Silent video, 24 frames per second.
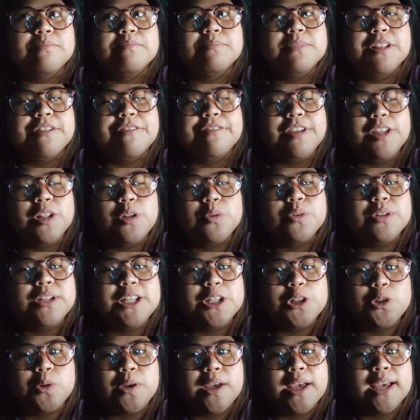the Fiido
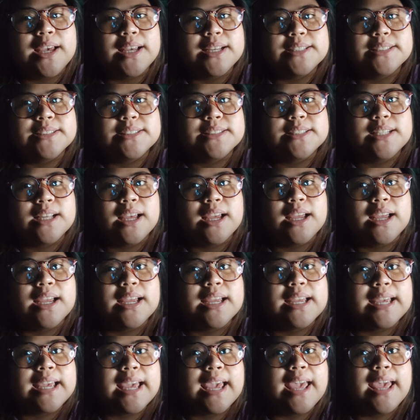D2S
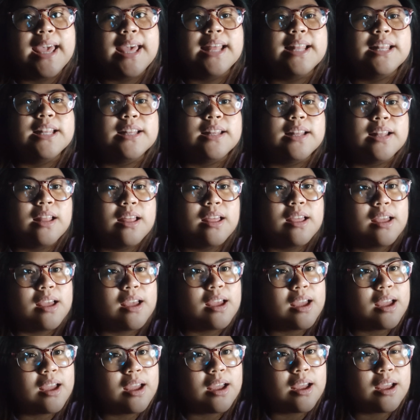can
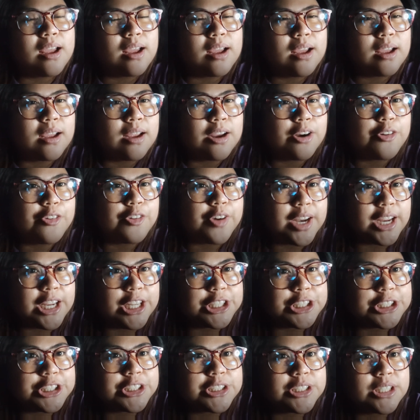
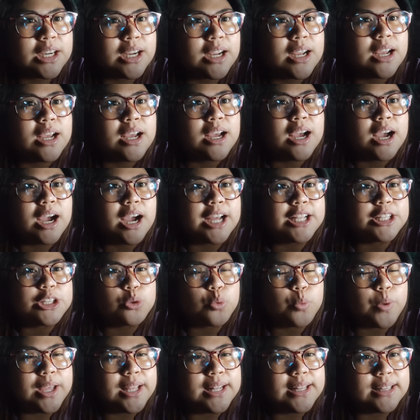reach a
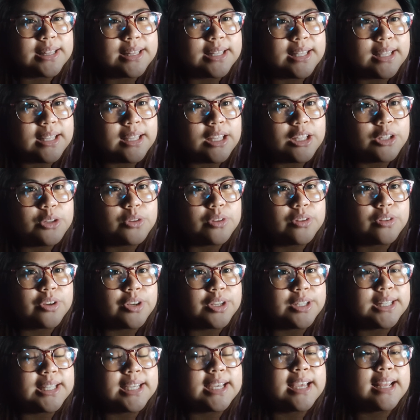20 to
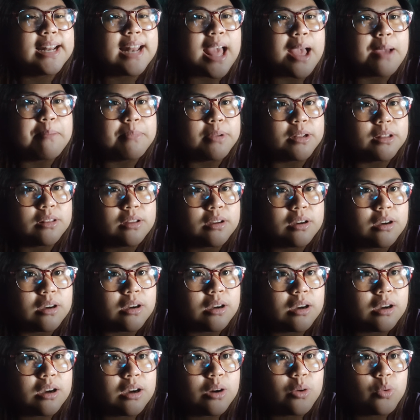30
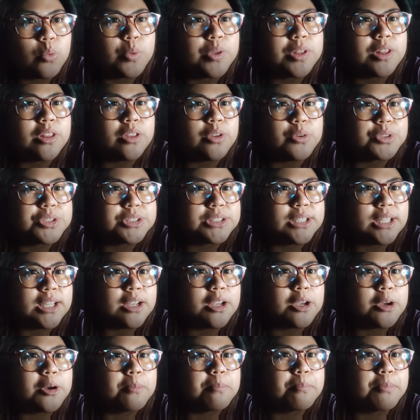kilometer with
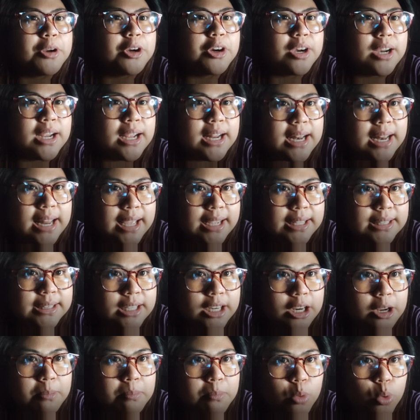using pure
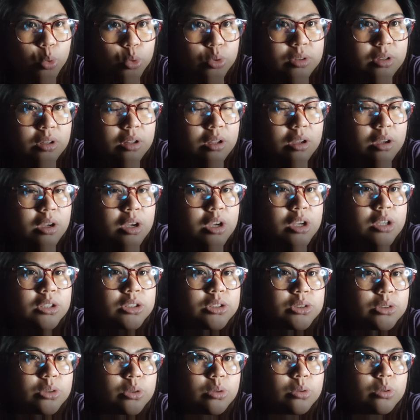electric mode.
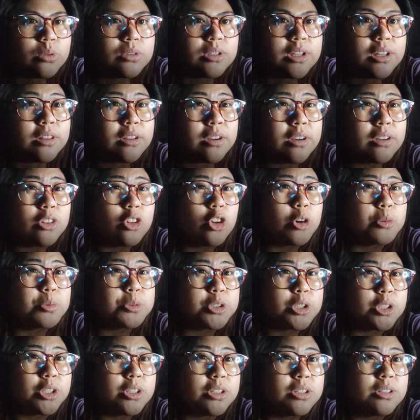So the third
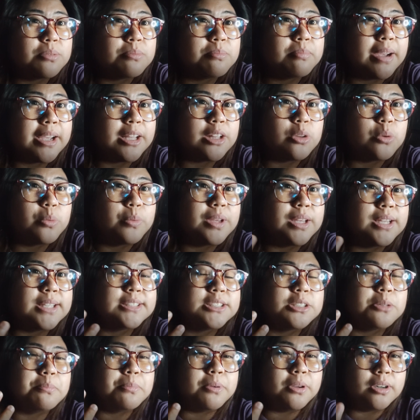option, by the way,
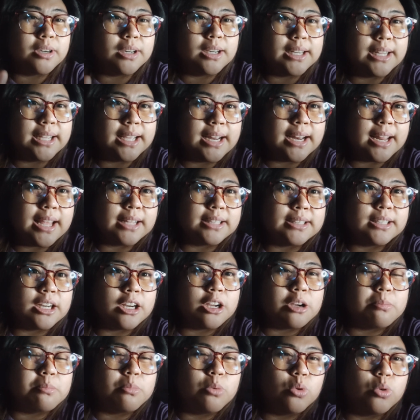is the purely
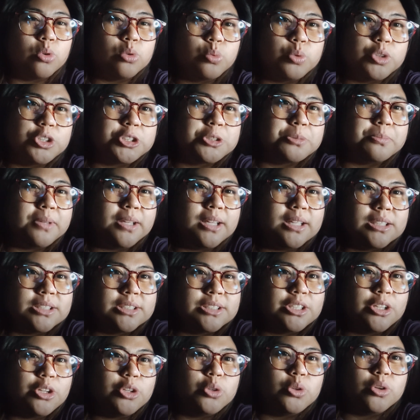electric mode, which
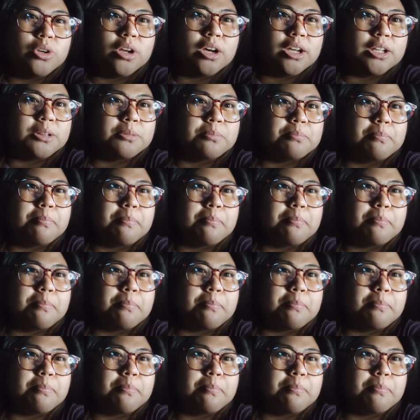means you do not